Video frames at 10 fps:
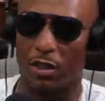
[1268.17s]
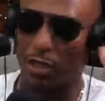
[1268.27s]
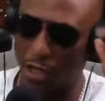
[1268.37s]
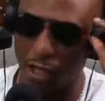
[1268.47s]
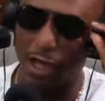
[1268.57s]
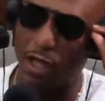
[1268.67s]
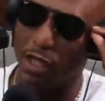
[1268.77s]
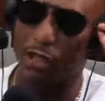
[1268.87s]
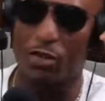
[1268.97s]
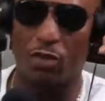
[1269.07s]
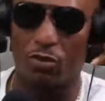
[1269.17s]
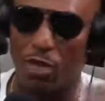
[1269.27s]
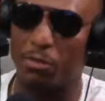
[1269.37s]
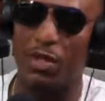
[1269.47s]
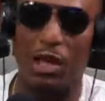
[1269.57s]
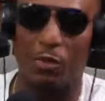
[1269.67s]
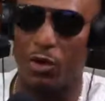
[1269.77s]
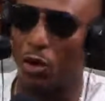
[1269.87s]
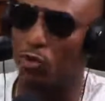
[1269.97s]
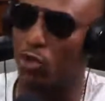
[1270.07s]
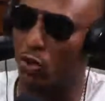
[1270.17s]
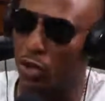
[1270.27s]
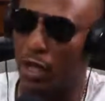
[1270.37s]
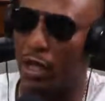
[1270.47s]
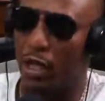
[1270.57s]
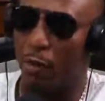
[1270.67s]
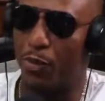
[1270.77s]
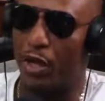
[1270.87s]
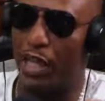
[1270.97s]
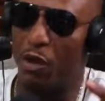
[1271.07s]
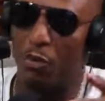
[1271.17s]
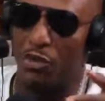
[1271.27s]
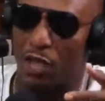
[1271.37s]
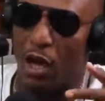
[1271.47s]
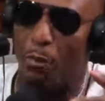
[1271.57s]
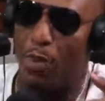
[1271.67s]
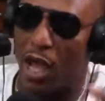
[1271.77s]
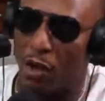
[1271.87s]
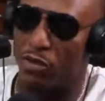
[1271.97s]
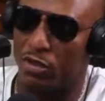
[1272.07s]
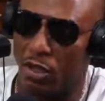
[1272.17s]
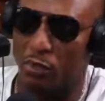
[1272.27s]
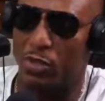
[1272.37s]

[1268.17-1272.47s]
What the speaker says: Yeah. So sometimes we gonna do that, but it was about something.